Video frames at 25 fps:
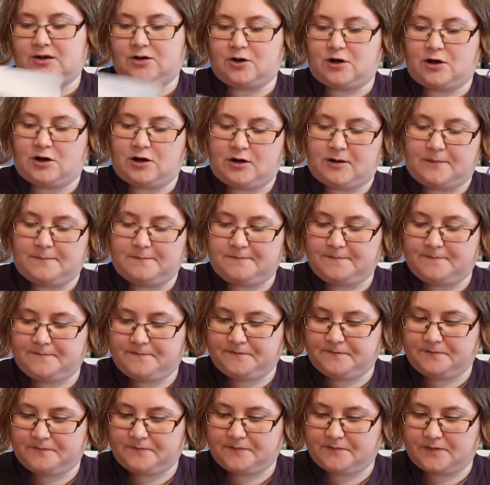are,
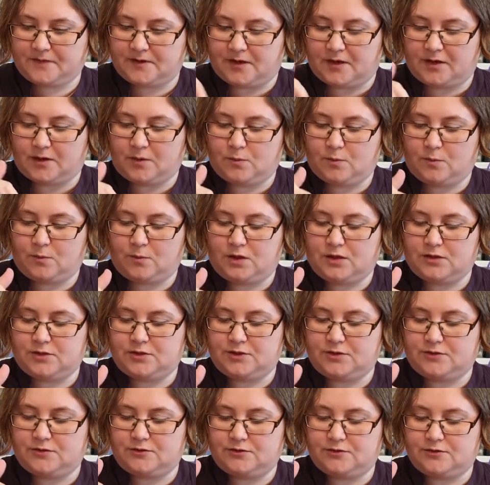like, 1,
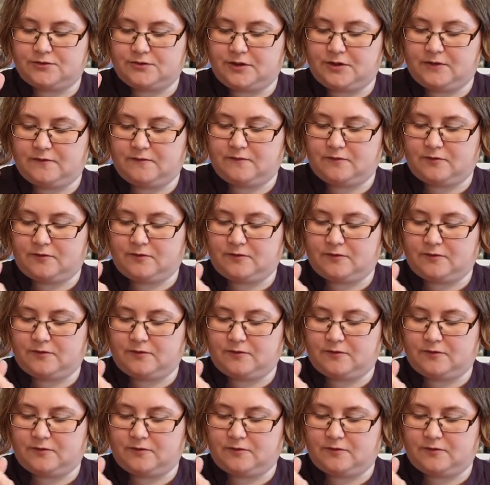2, 3, 4.